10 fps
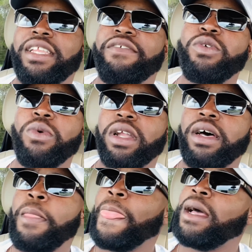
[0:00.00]
if you want to
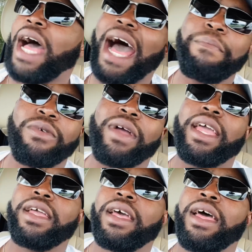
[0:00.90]

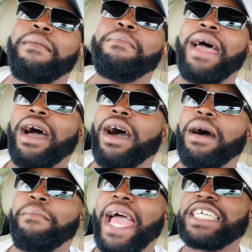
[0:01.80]
operate
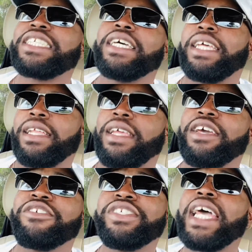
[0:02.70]
masculine
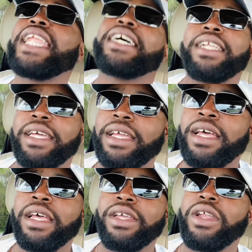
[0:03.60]
energetically,
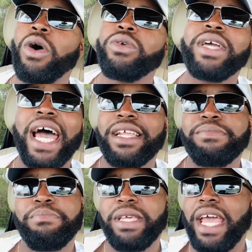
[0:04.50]
you know, you got to
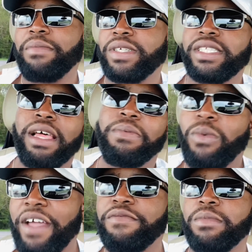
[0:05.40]
be able to step
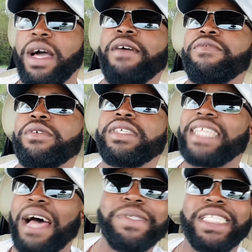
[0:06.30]
away from comfort,
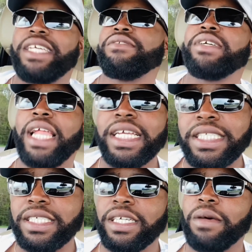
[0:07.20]
stop seeking
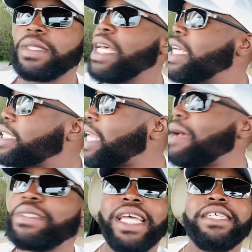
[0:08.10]
relationships, stop
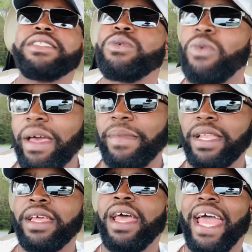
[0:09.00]
chasing
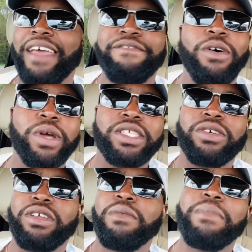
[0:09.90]
women, and focus
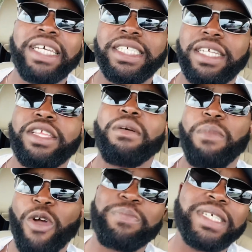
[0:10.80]
on your mission, your
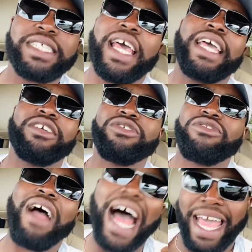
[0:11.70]
purpose, and your
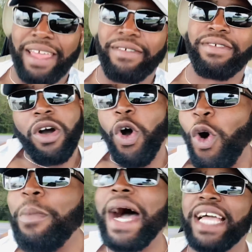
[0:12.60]
drive. I
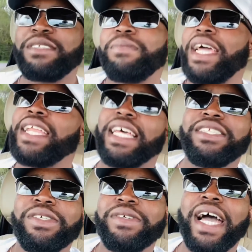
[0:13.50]
hope I explained that
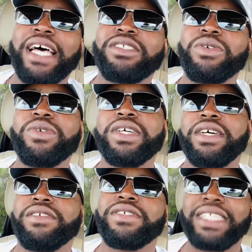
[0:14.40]
to you guys so you can
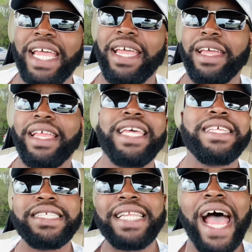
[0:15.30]
understand. It
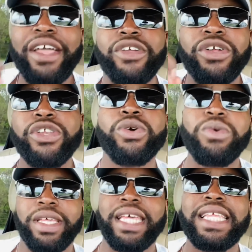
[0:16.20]
is not your
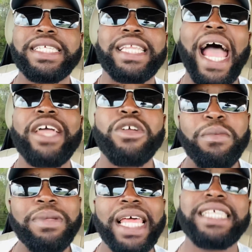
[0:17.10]
duty. It is not your
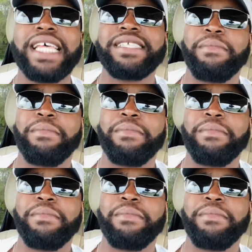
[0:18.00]
place as a